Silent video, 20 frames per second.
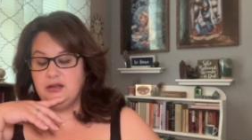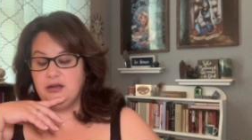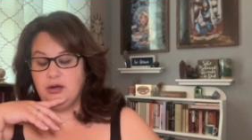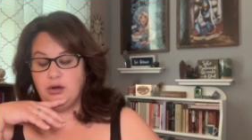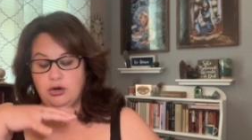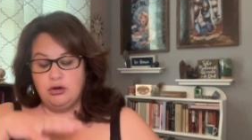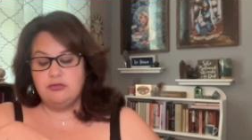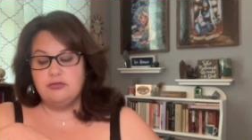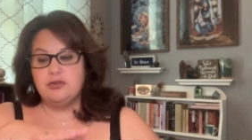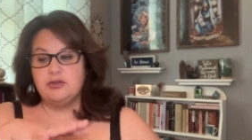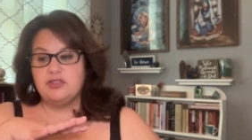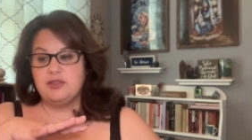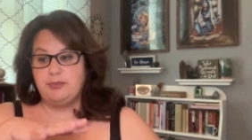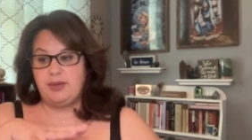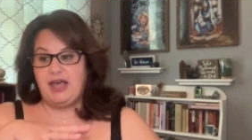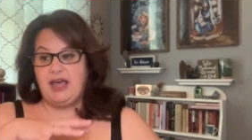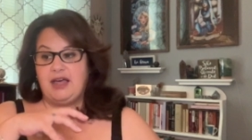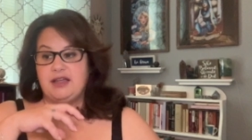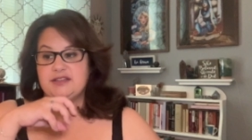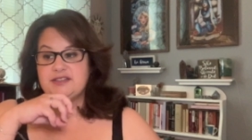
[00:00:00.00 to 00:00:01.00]
over the
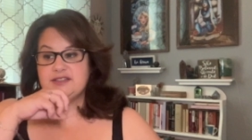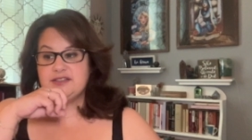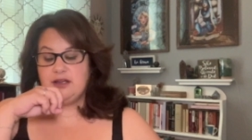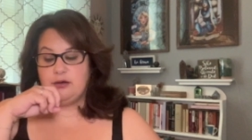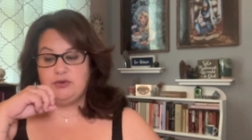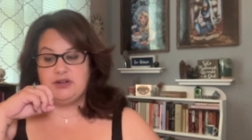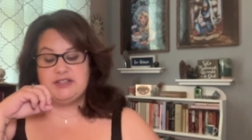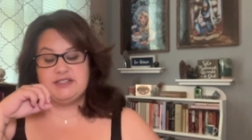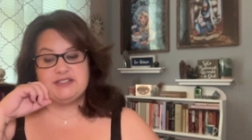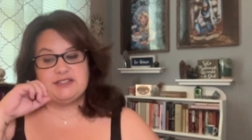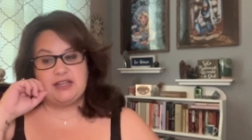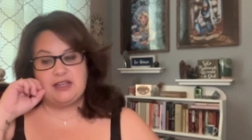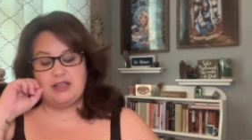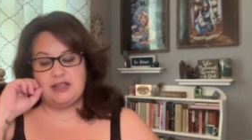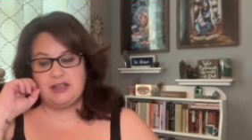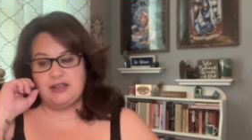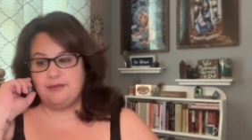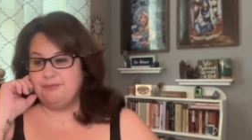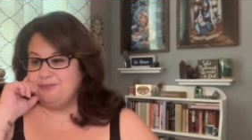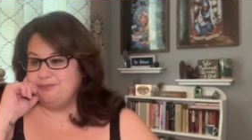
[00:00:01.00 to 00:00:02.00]
past, I want to
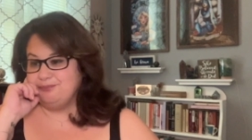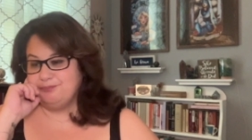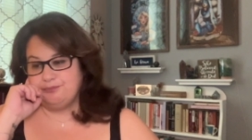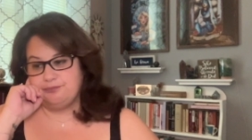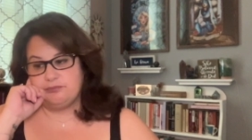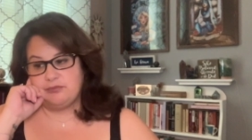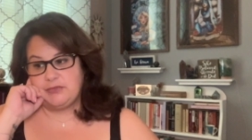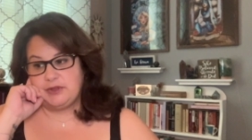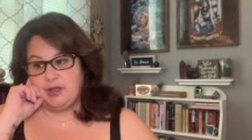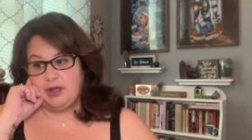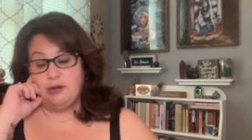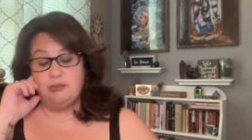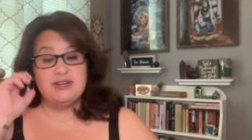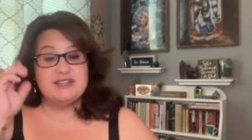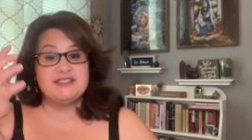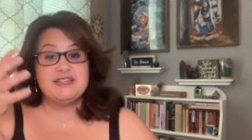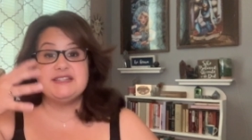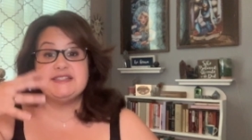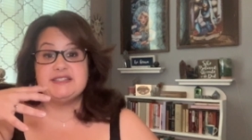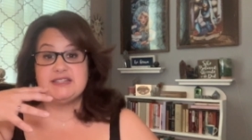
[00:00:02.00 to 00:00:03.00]
say
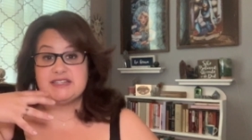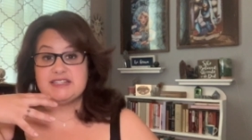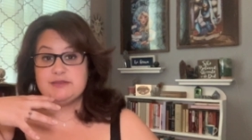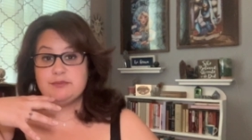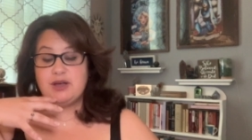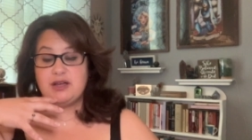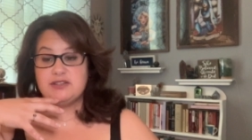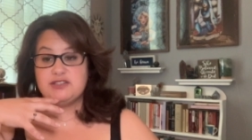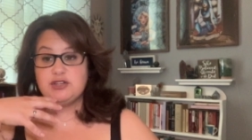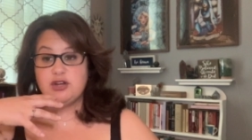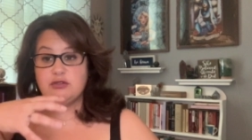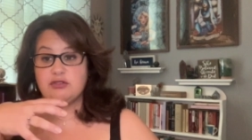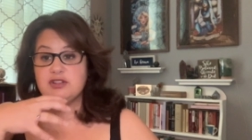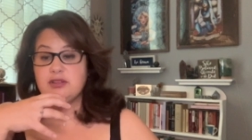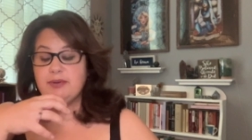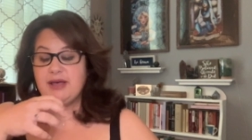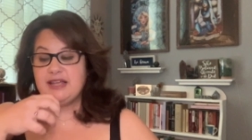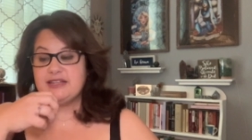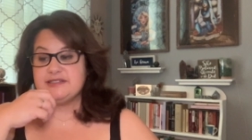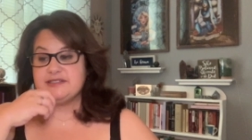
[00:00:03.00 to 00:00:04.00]
6 months, over
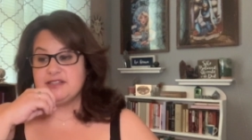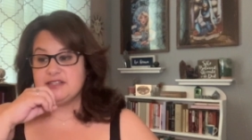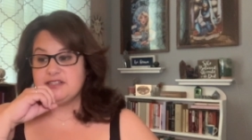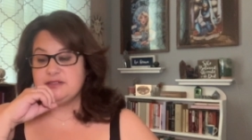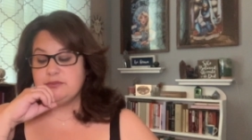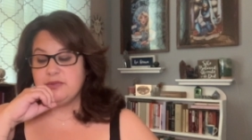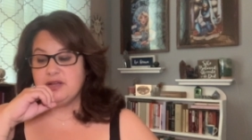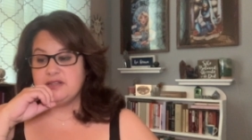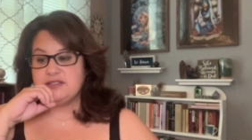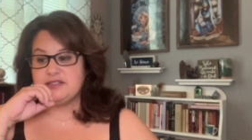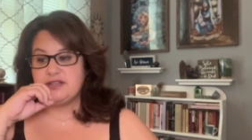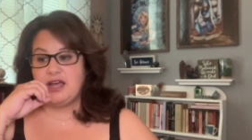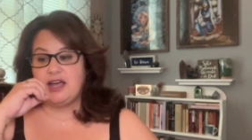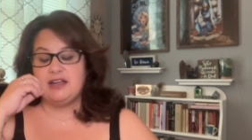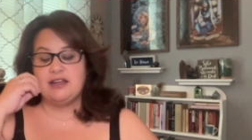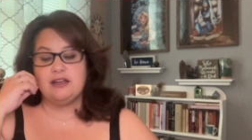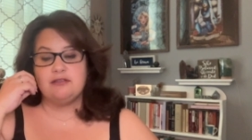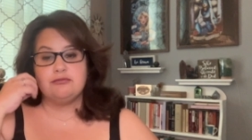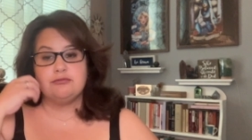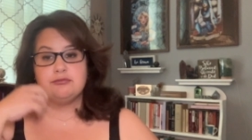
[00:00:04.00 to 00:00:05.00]
the past 6 months, I
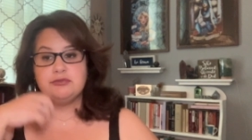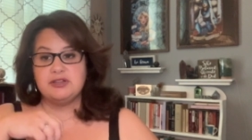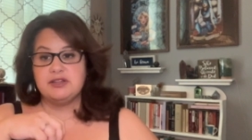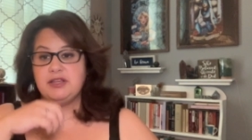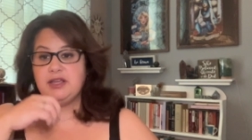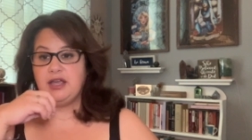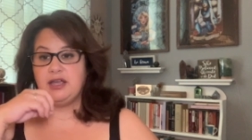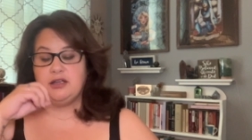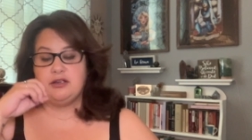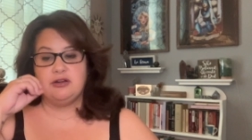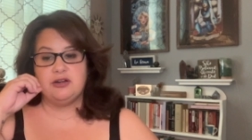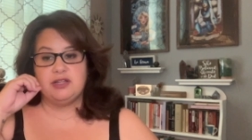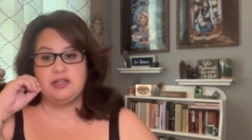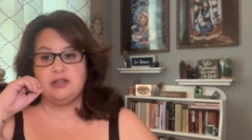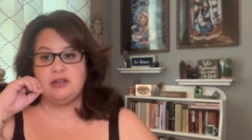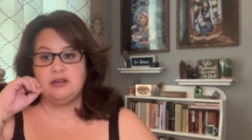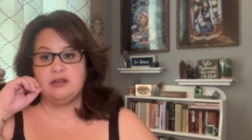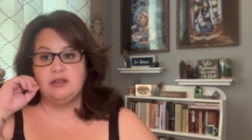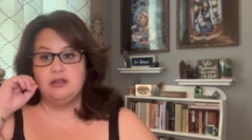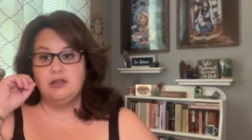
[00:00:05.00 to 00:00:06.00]
have really anchored
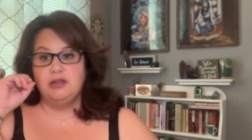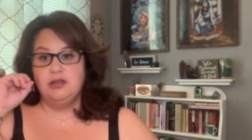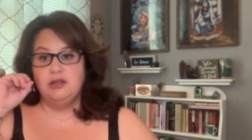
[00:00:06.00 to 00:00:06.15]
in